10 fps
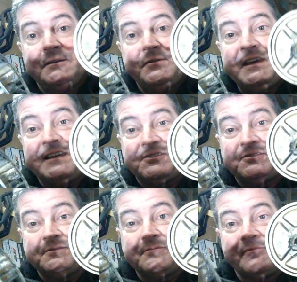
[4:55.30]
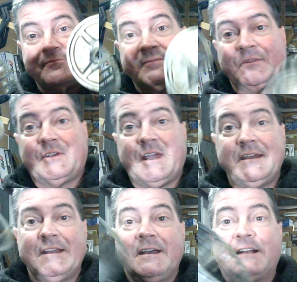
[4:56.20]
this. Okay?
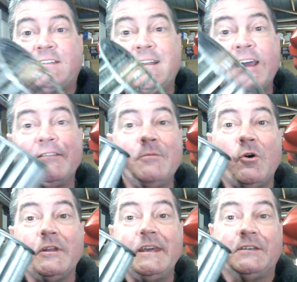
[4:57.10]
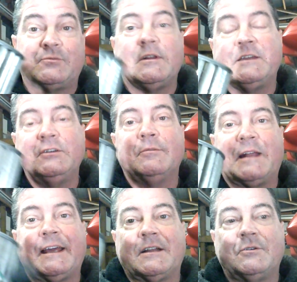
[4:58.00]
because I don't have any more of these. Well, I do, but I
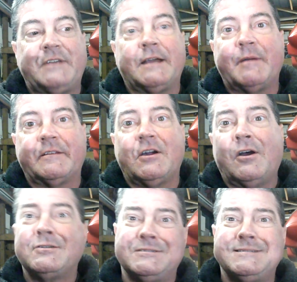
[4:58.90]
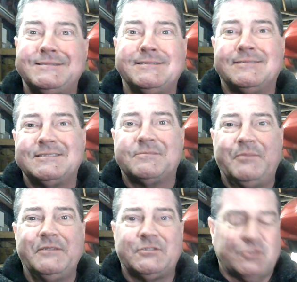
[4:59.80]
got to go take them out of the cars, and it's, you know, it's a bit
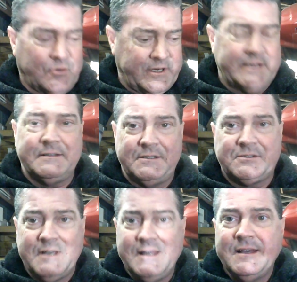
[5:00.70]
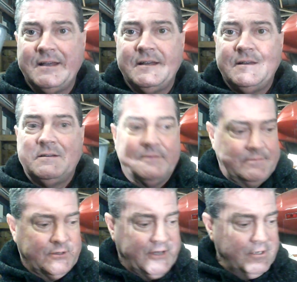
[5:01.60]
of a chore getting these,
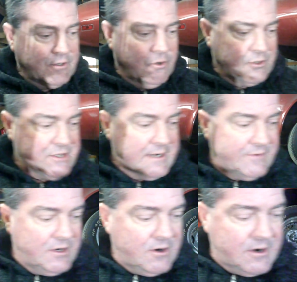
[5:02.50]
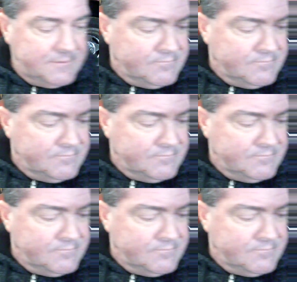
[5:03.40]
you know, heater cores out of a car.